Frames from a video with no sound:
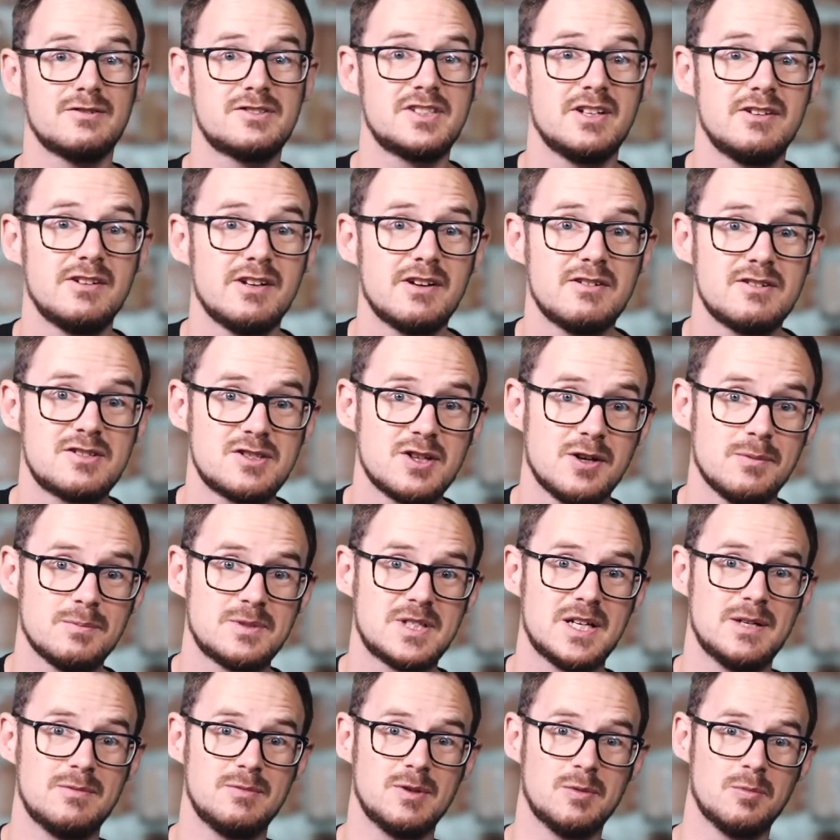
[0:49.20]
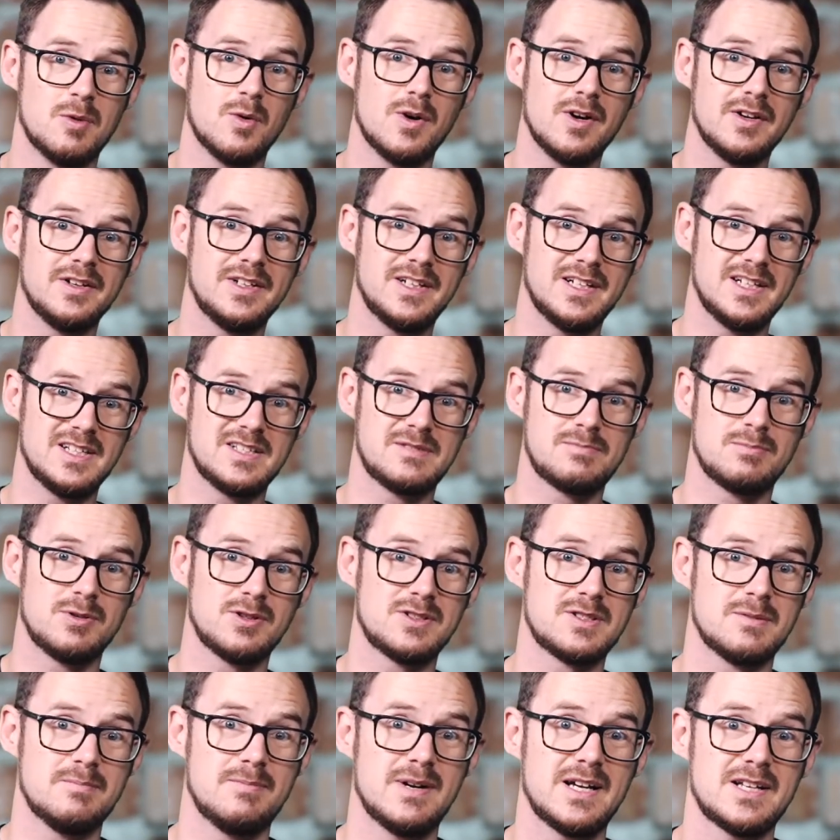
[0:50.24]
Studios top tip number one is
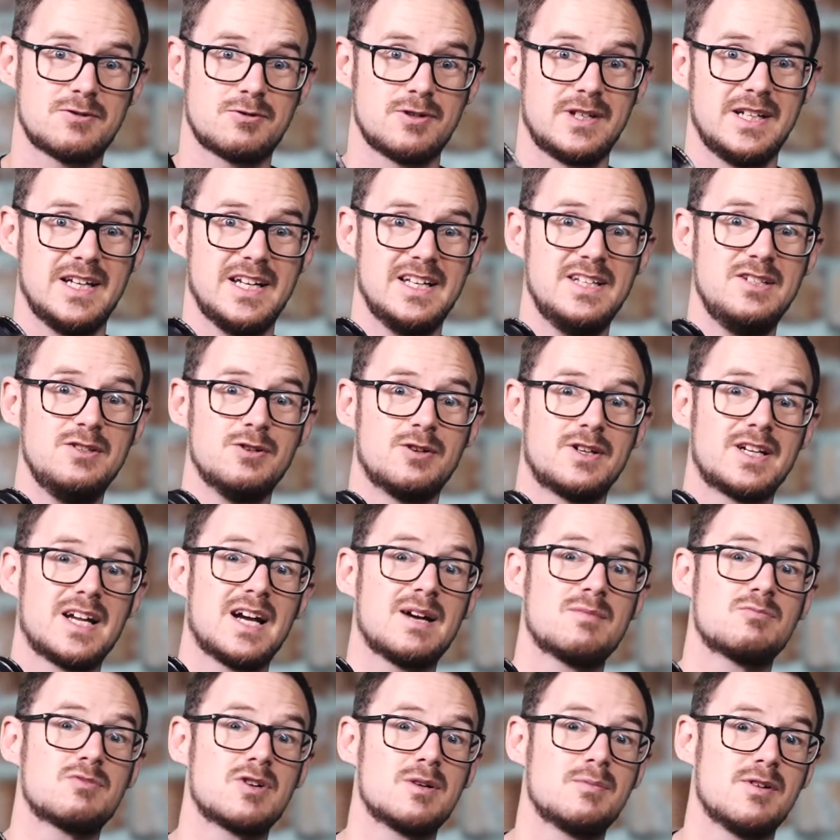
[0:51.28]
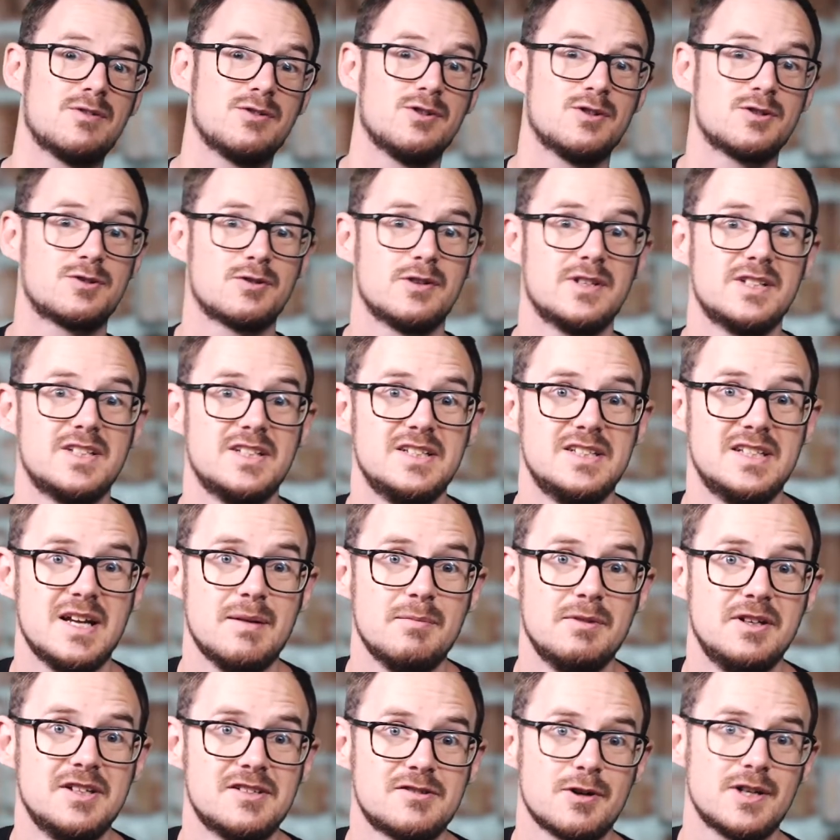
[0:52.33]
put a battery in your camera before trying to
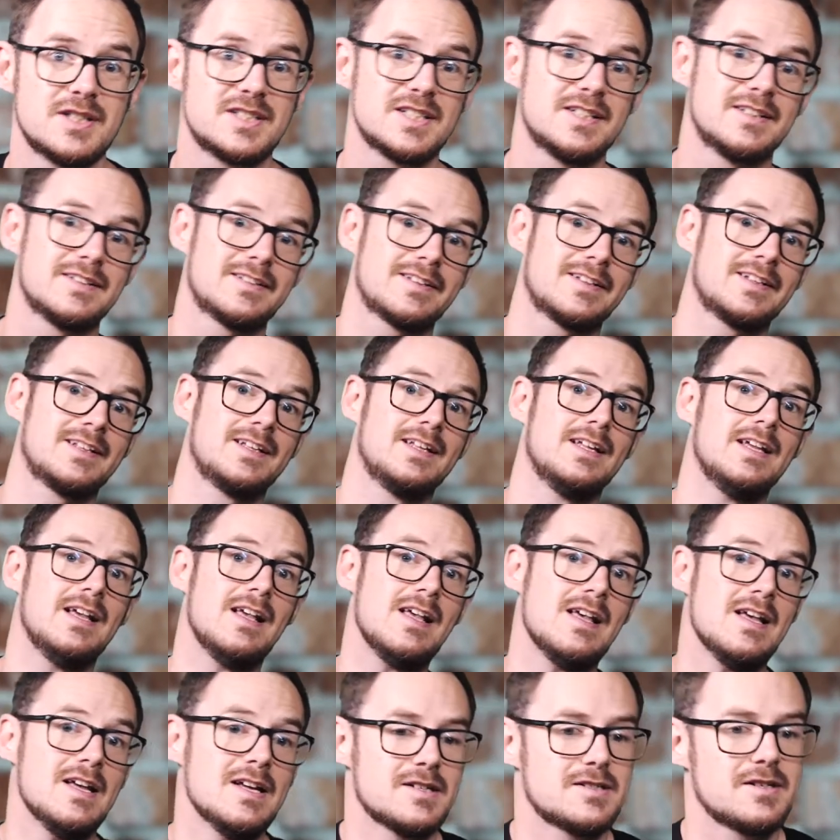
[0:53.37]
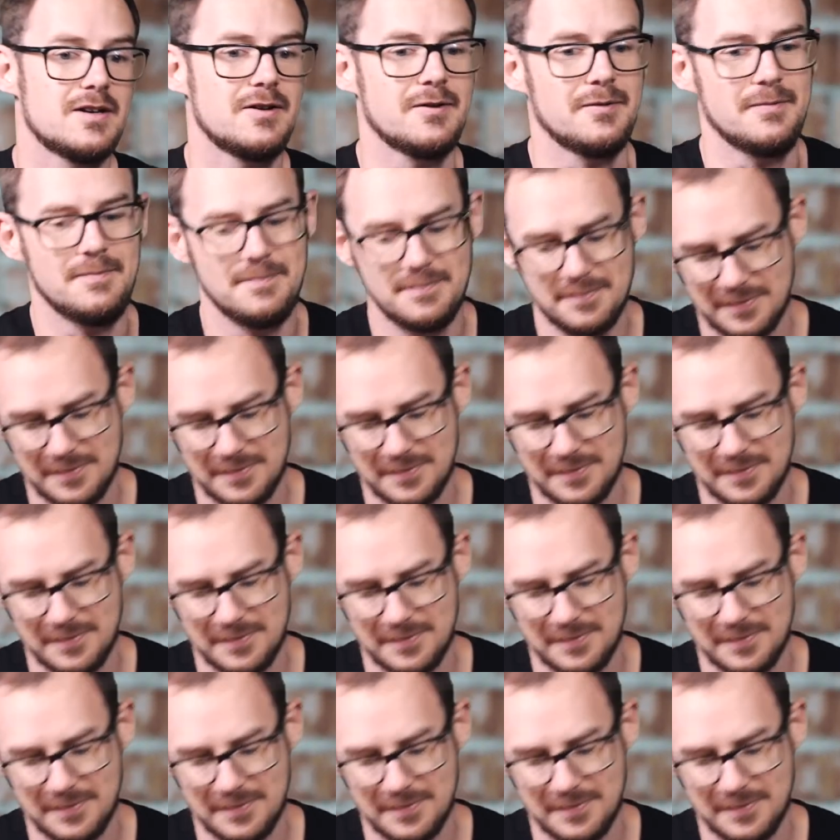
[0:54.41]
demonstrate anything. So